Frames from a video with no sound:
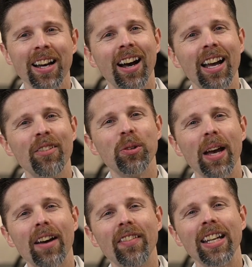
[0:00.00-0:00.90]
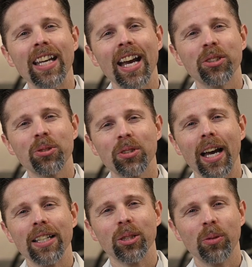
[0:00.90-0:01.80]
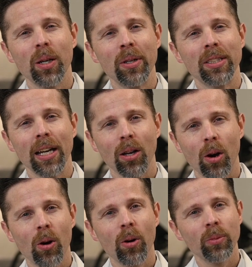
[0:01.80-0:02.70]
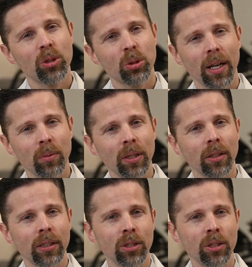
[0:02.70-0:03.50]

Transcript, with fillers: Uh, if you have any exercise equipment at home, treadmill,